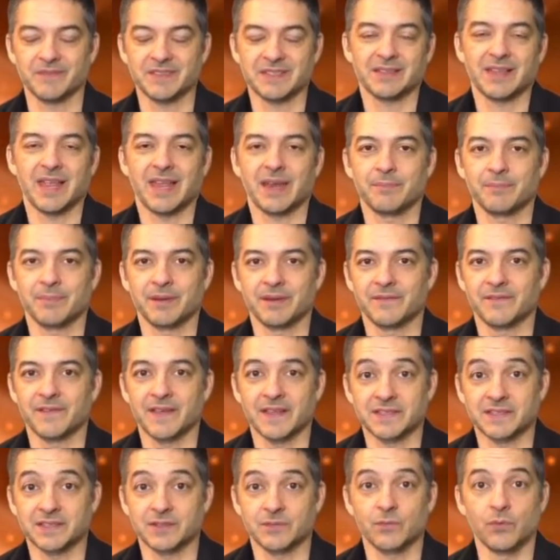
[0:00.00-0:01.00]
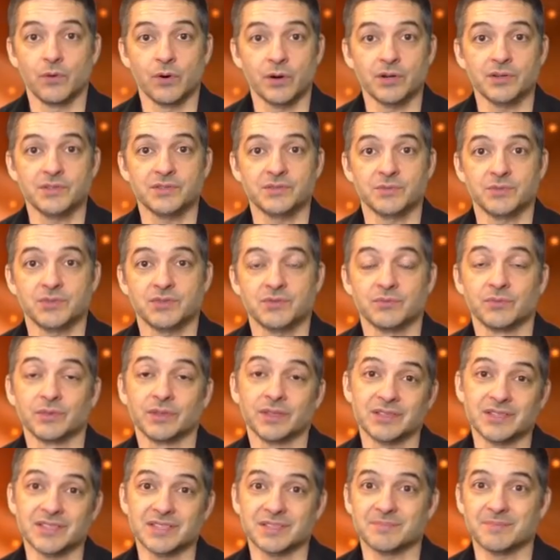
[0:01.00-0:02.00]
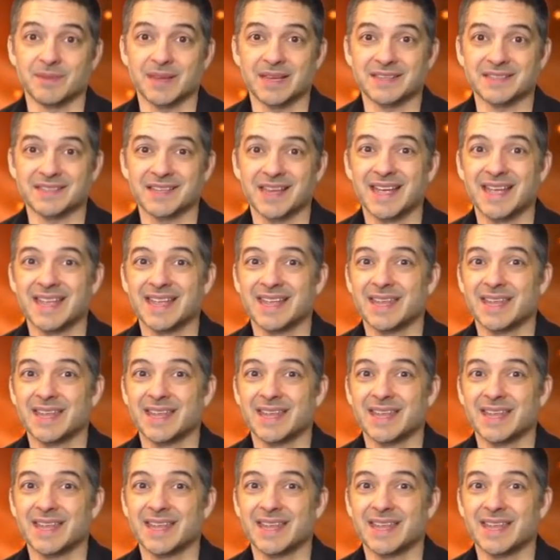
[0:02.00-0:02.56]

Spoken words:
It's a lot of big fancy words, which really just means